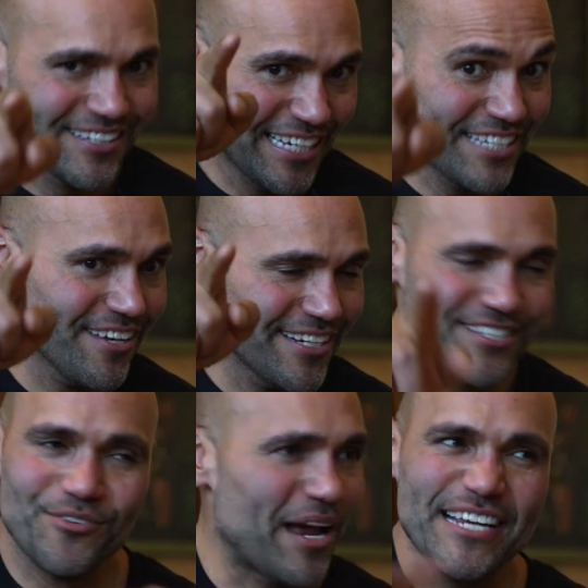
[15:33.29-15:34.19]
It's on
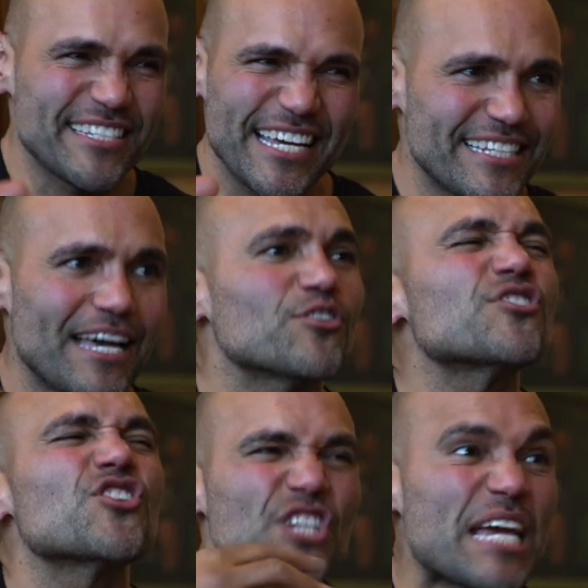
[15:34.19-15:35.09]
Instagram. I didn't take it down
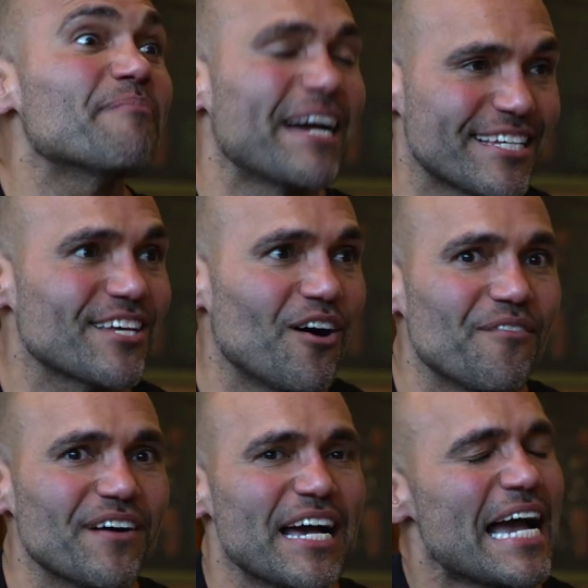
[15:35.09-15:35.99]
just to shame myself.
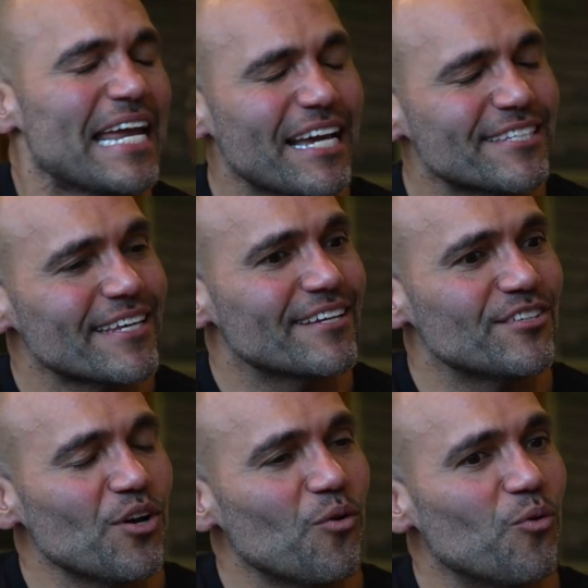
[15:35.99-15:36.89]
And I said,
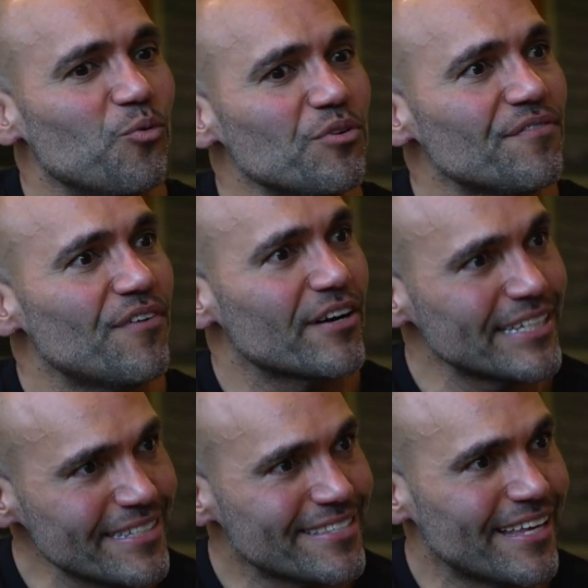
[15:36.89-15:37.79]
yo, who the fuck
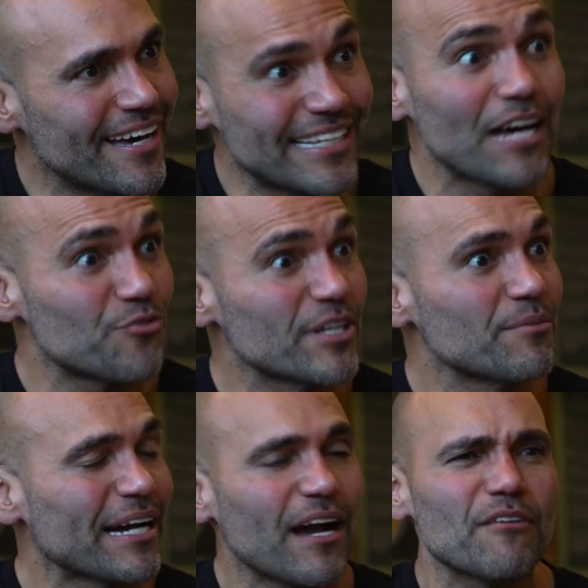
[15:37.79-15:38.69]
is that? That was really
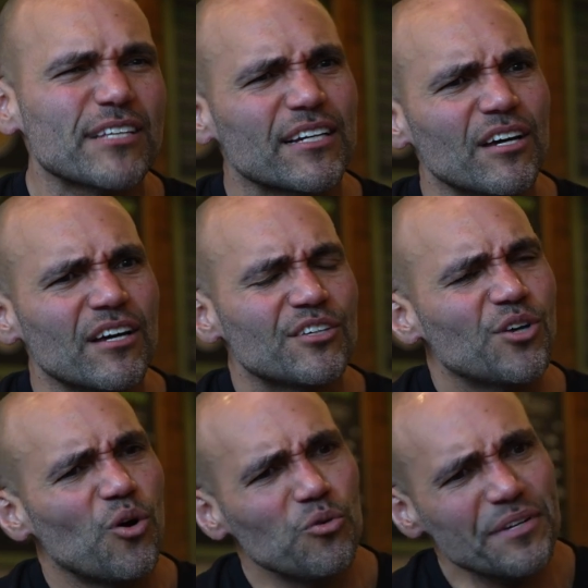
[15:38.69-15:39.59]
I was like,
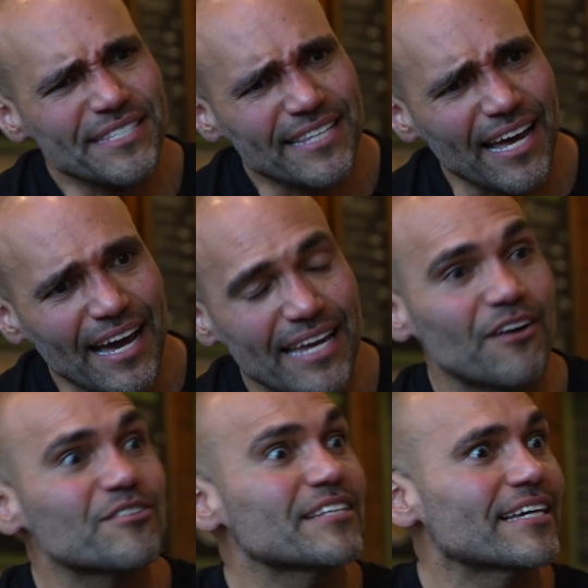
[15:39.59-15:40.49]
who is that? And
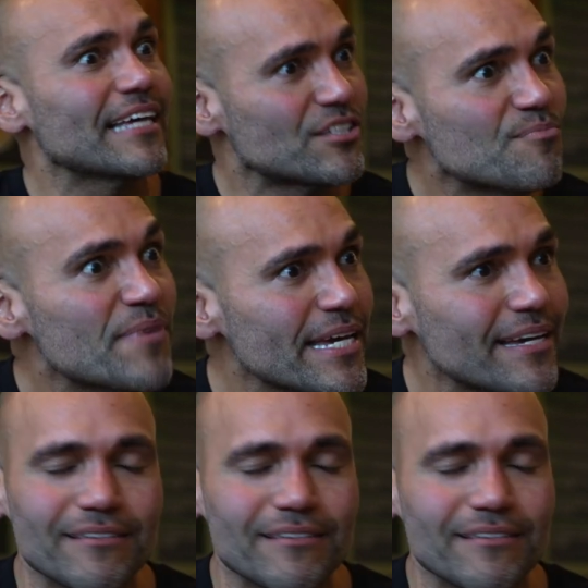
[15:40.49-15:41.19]
I was like, that's me.